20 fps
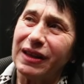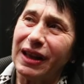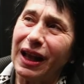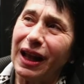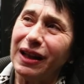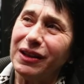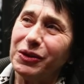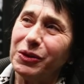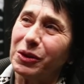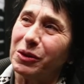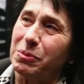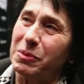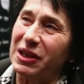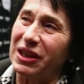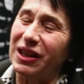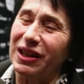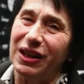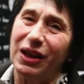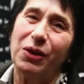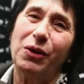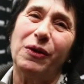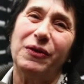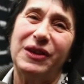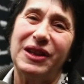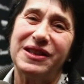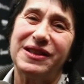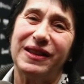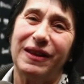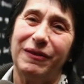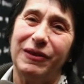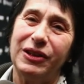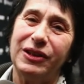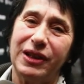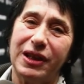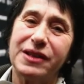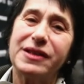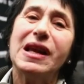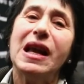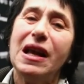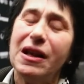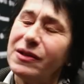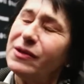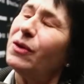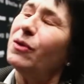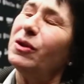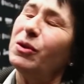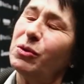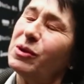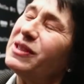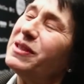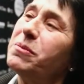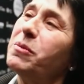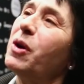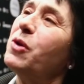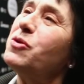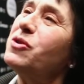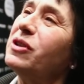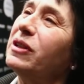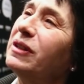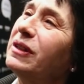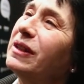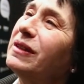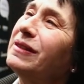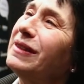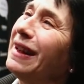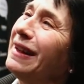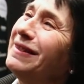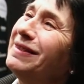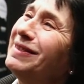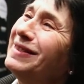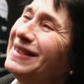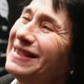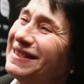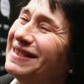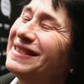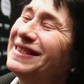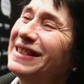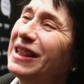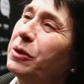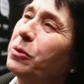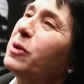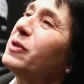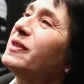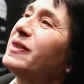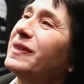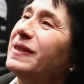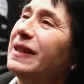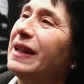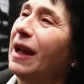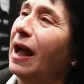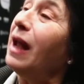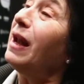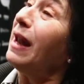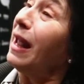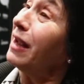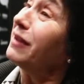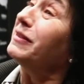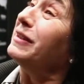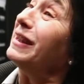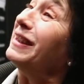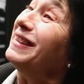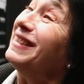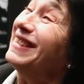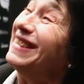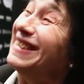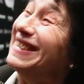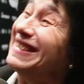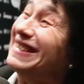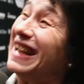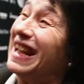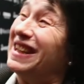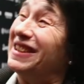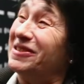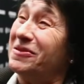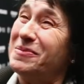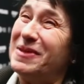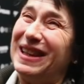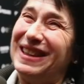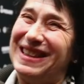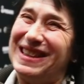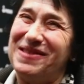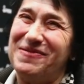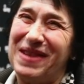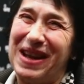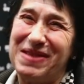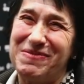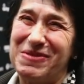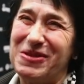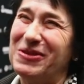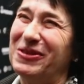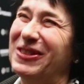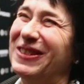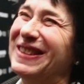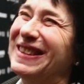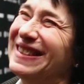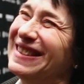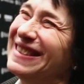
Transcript: the end or beginning of the 70s, so it was emotional, and I liked it. They repeated my move.